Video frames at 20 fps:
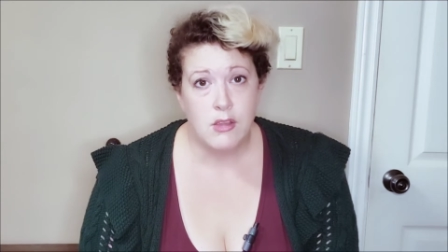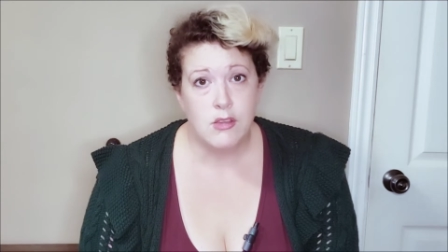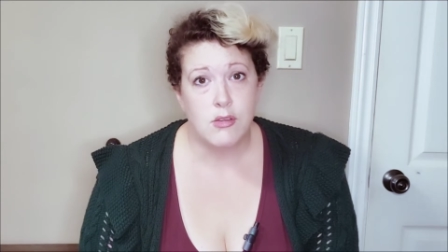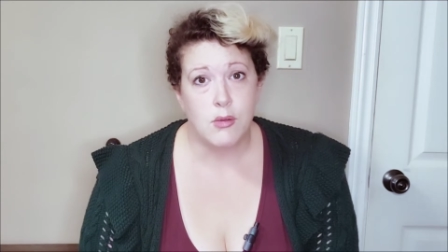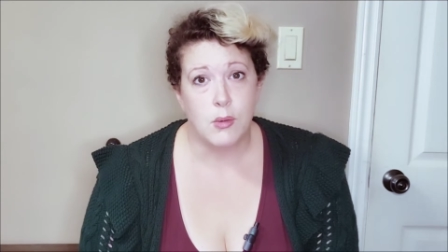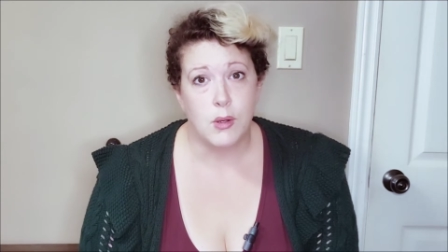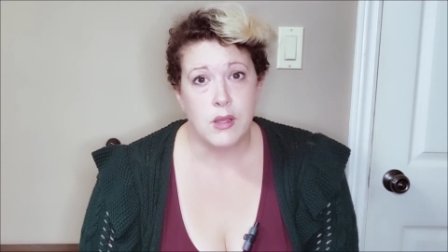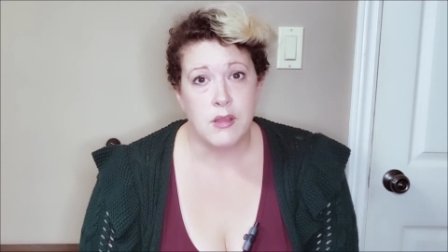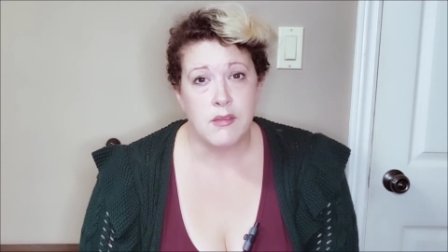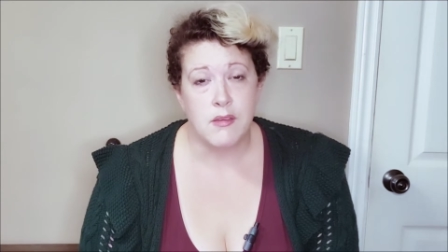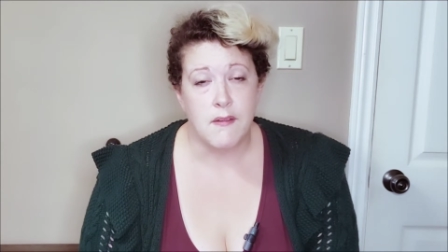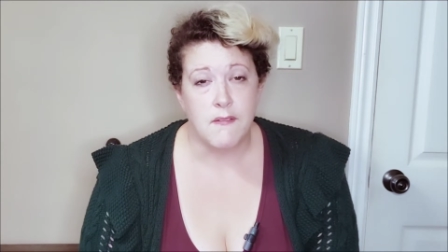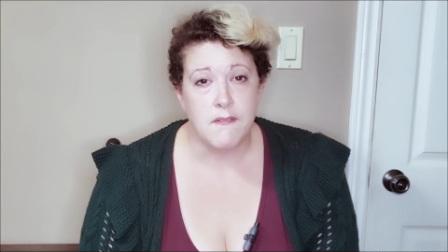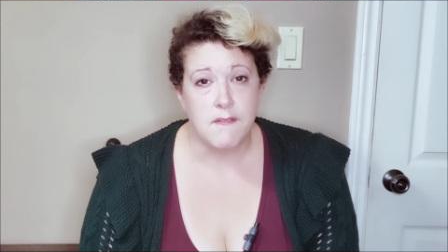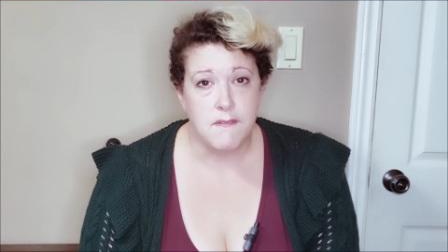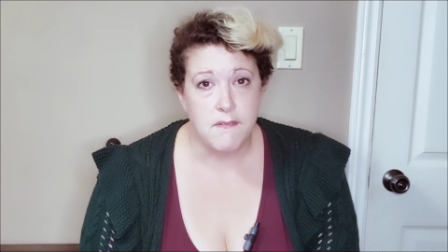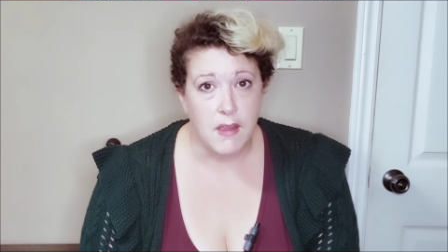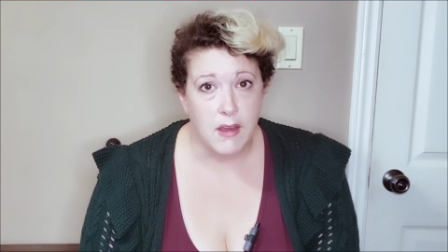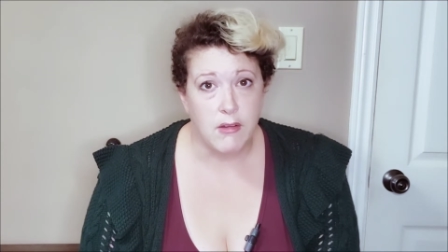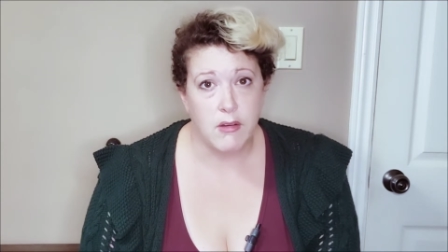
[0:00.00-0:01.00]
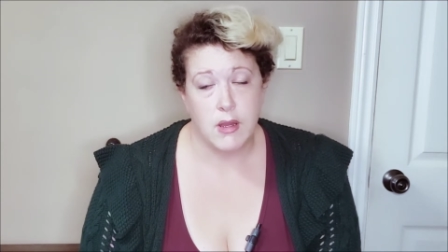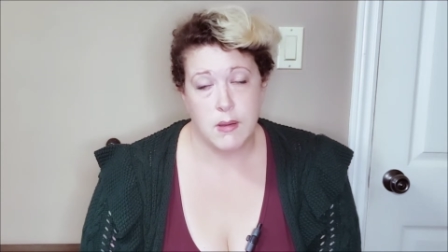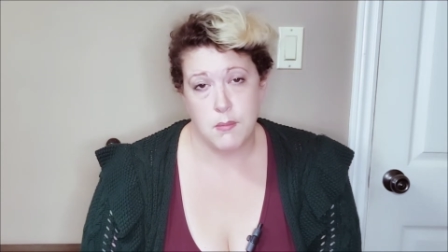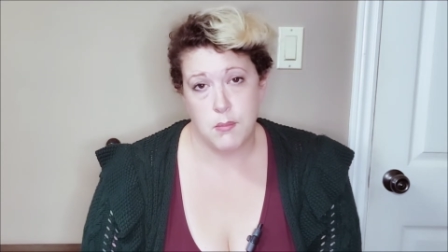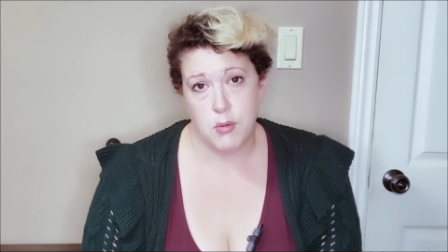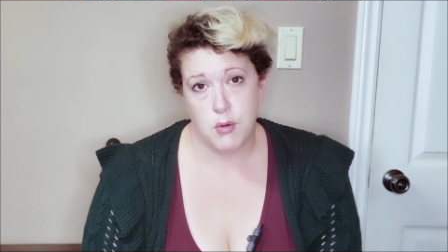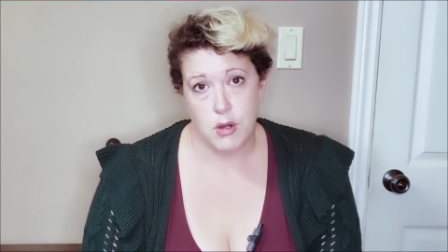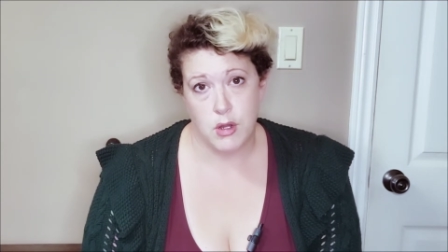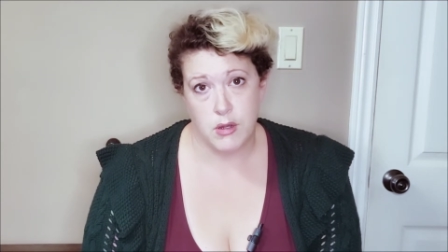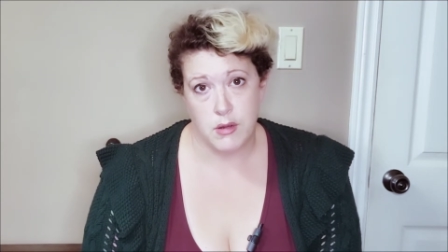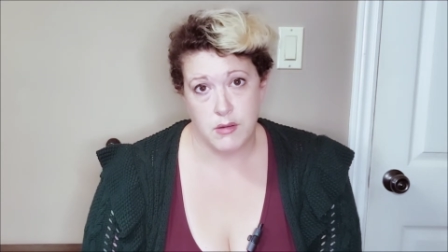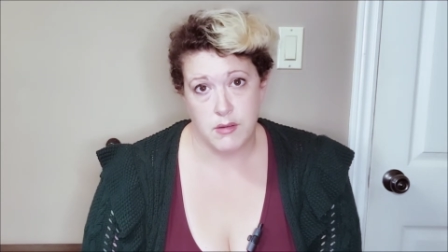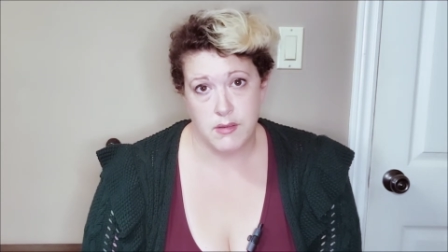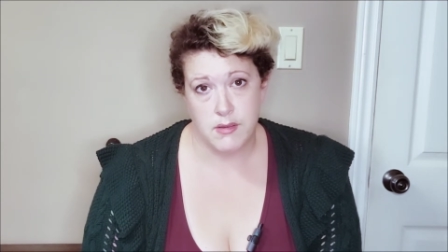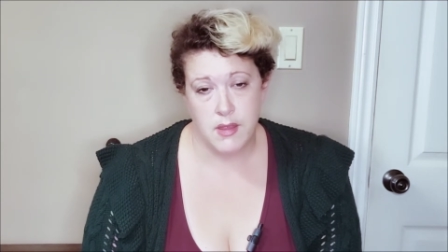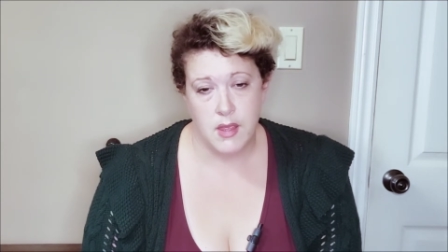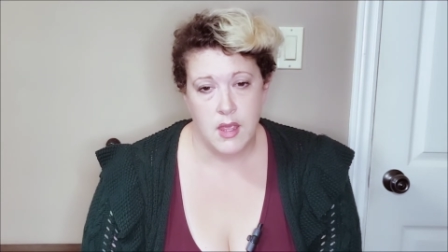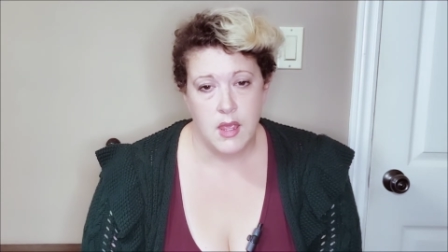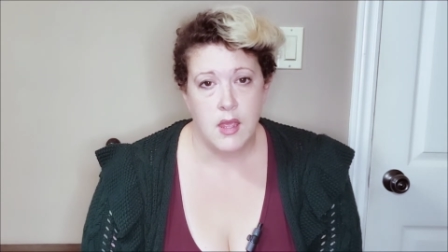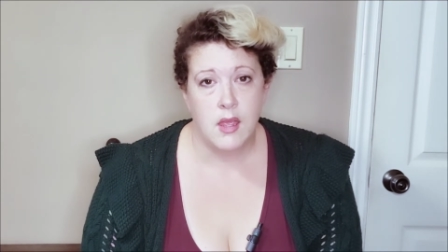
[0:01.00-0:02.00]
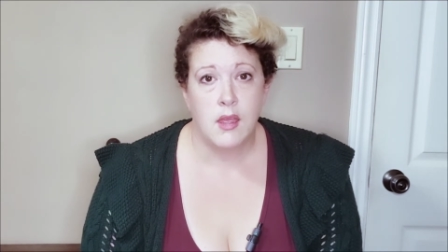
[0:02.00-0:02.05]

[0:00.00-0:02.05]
So it is very important.